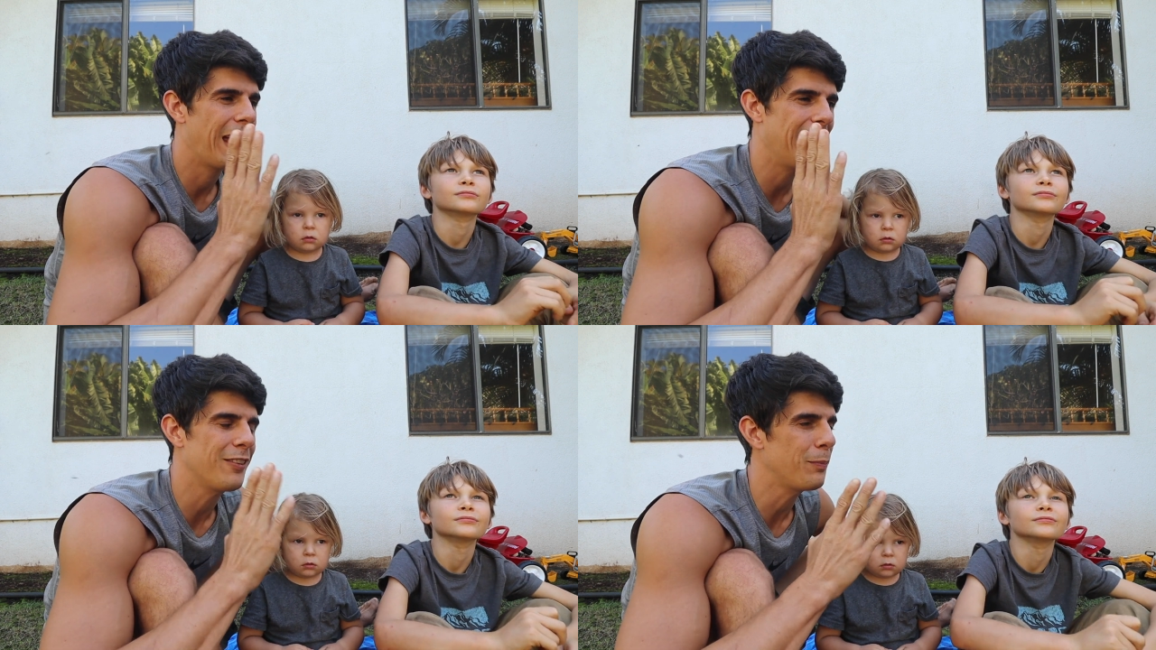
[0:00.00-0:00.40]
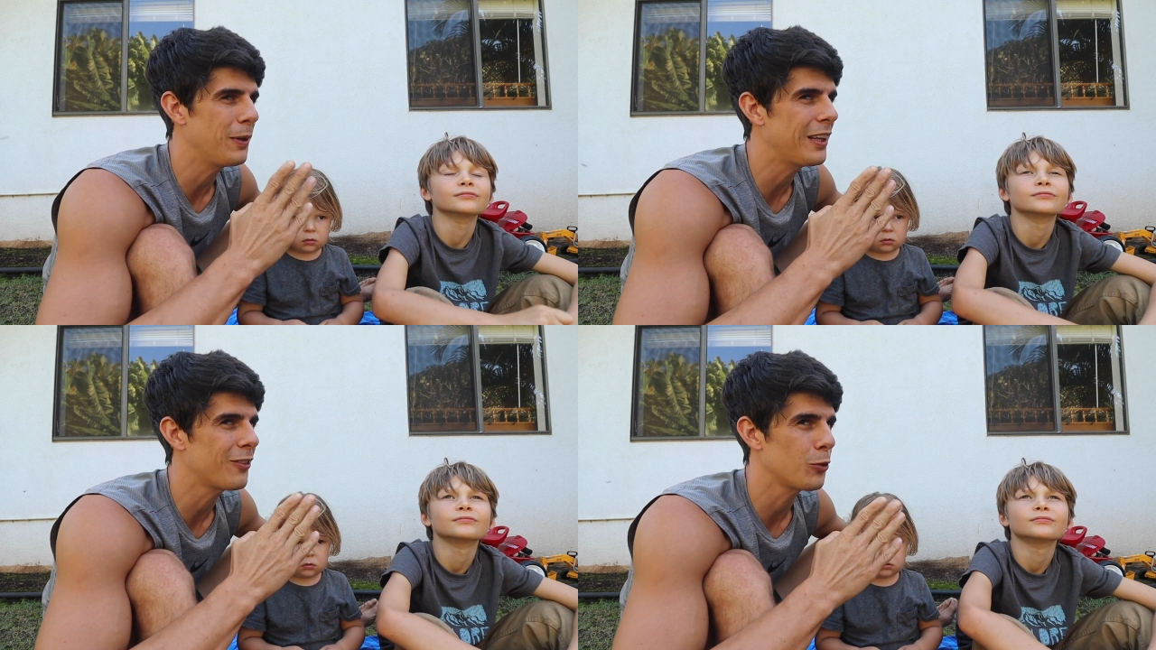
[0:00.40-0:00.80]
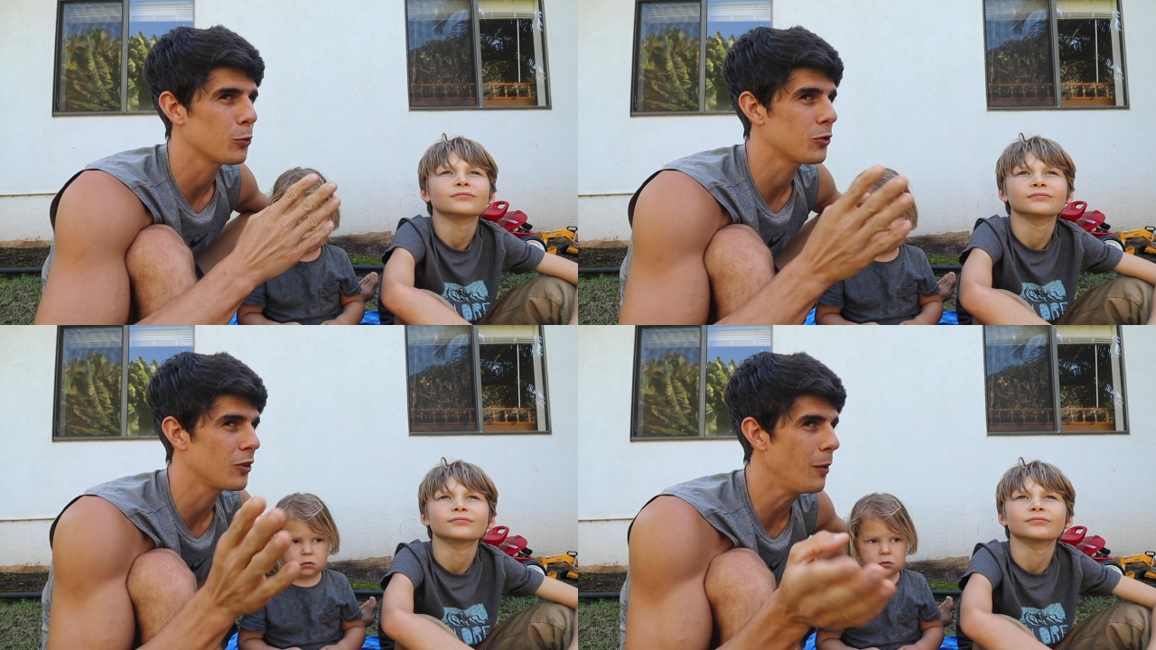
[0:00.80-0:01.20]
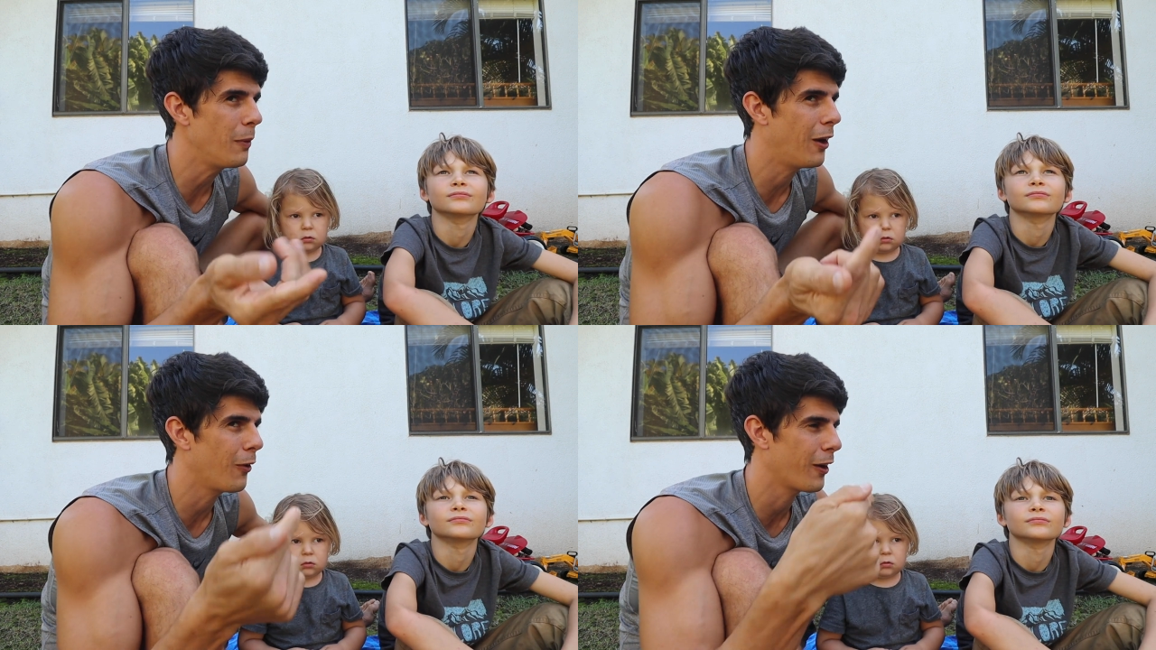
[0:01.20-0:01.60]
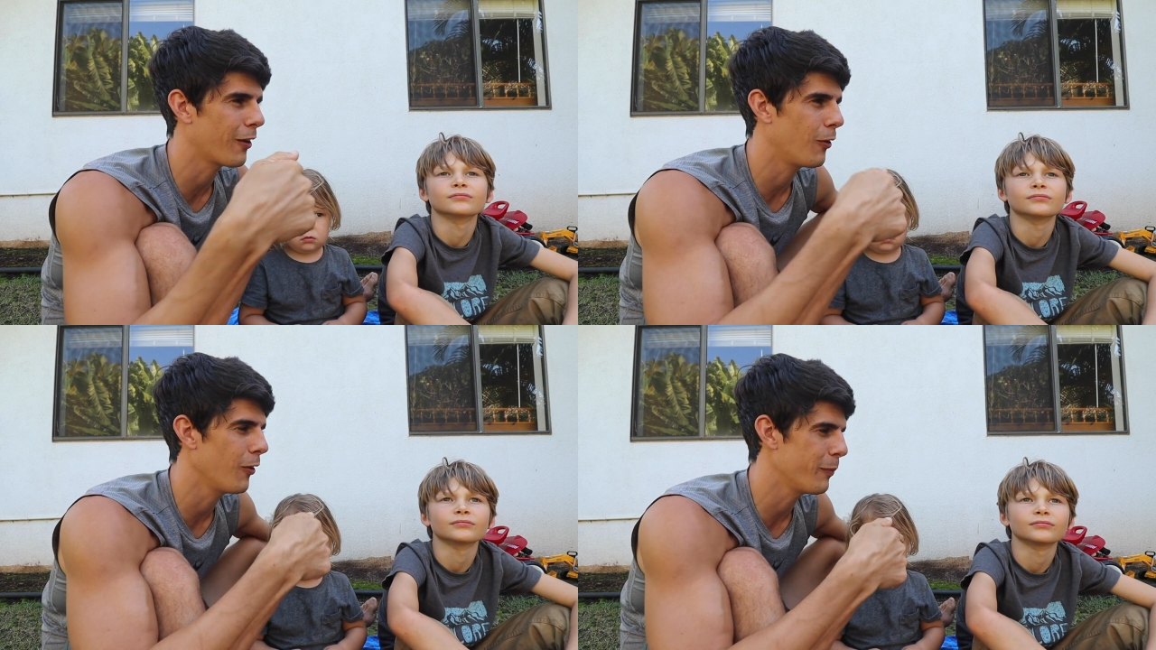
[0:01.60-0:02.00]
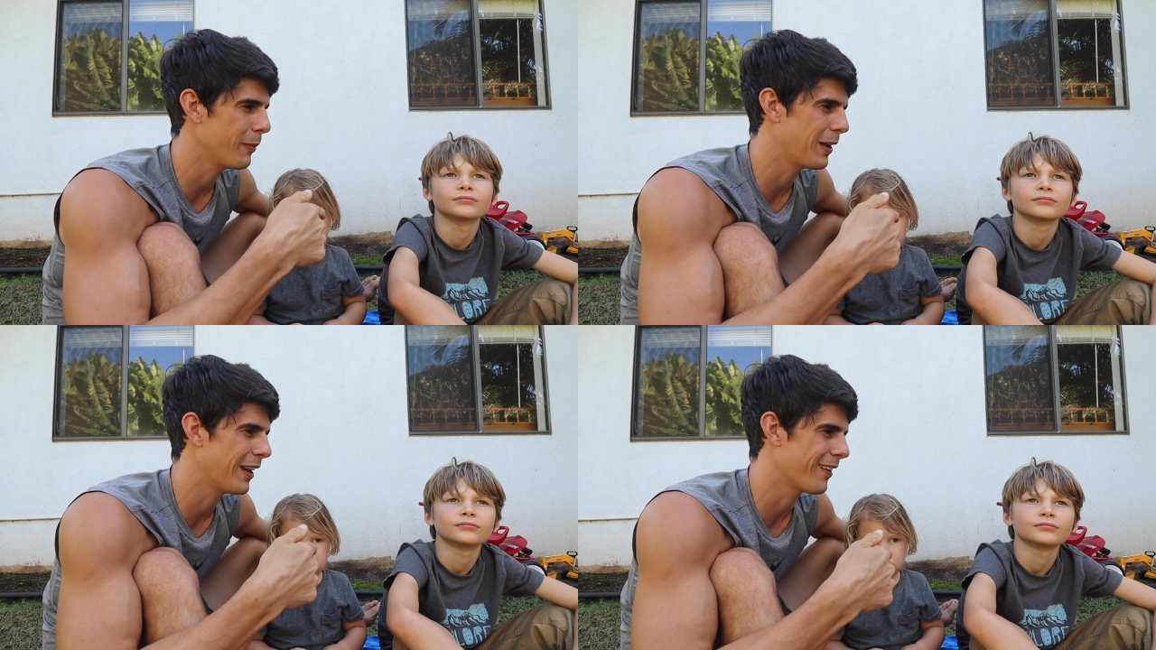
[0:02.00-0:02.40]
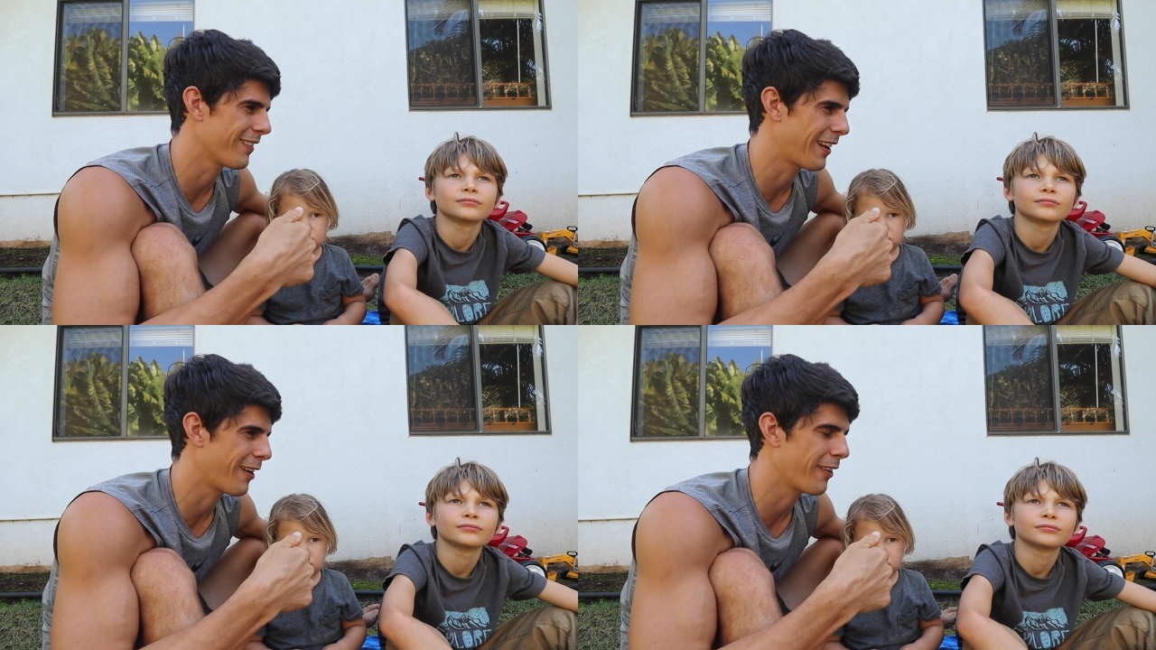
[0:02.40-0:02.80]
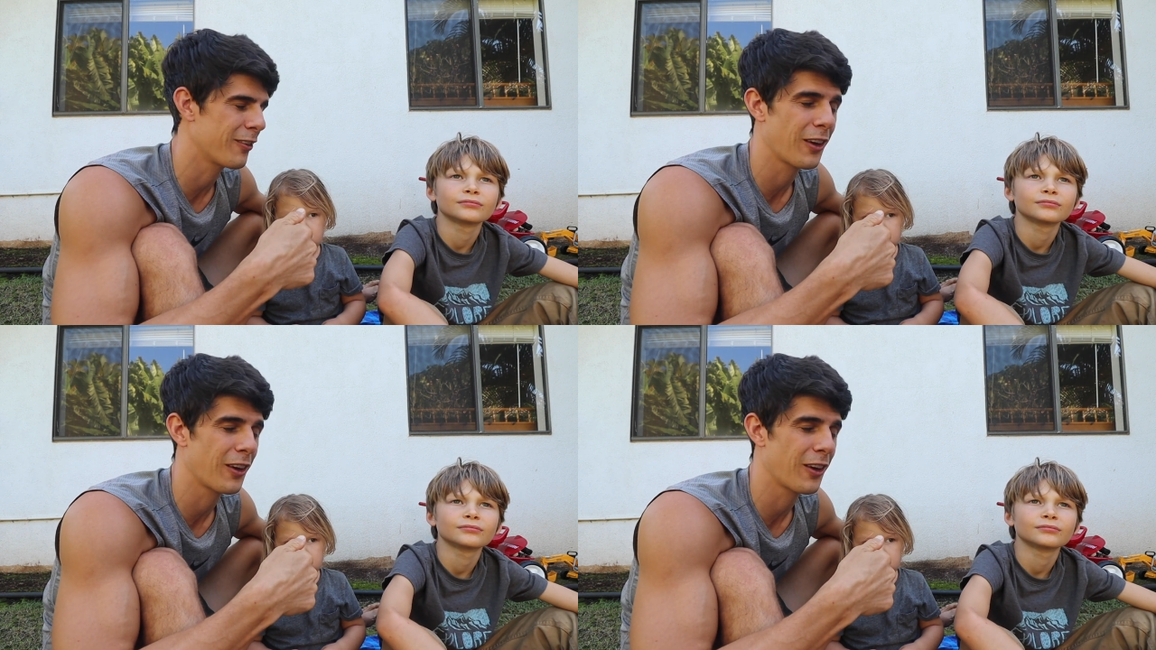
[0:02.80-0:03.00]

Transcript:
Speaker 1: Agent Pikachu somehow got all the bananas out of the